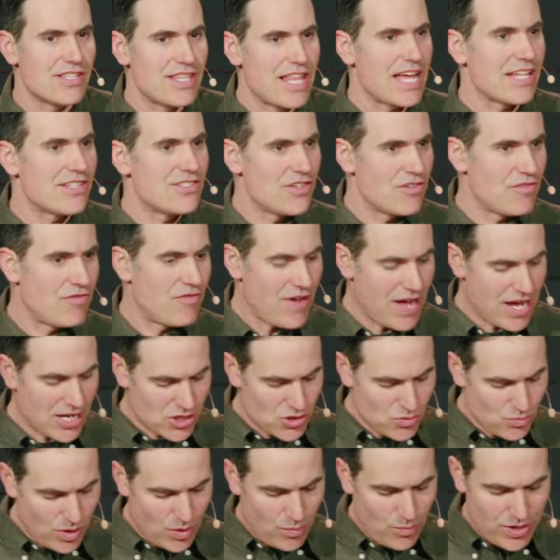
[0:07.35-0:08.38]
and that's in
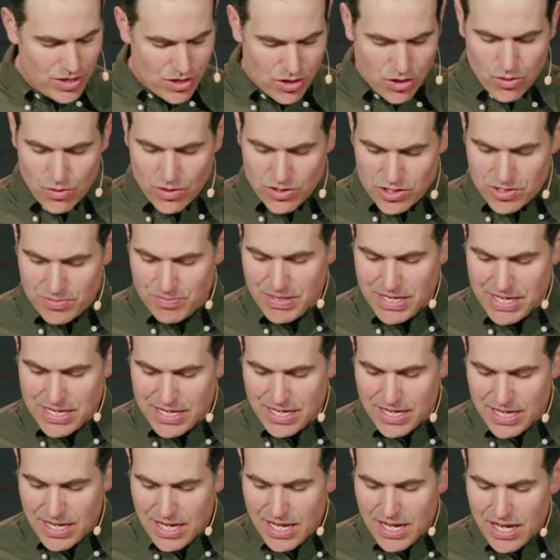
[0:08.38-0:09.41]
fact what we are going to
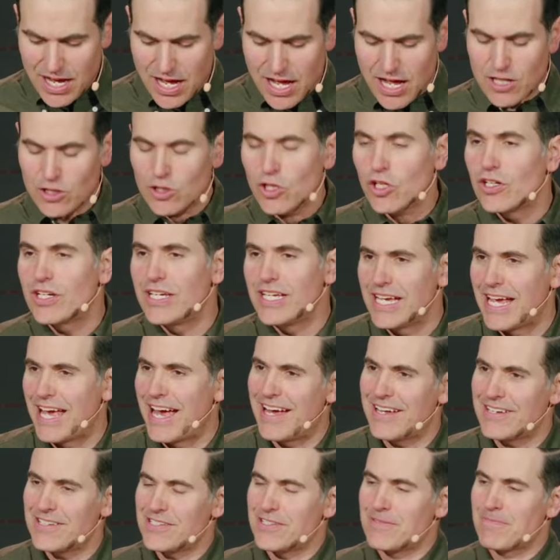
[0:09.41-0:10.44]
be uh, looking
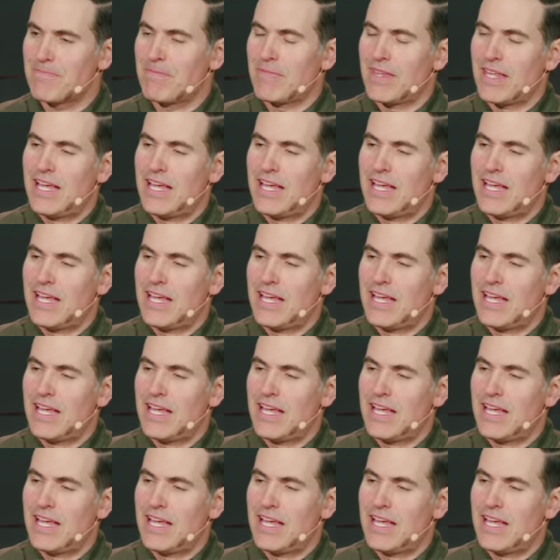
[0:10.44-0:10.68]
at.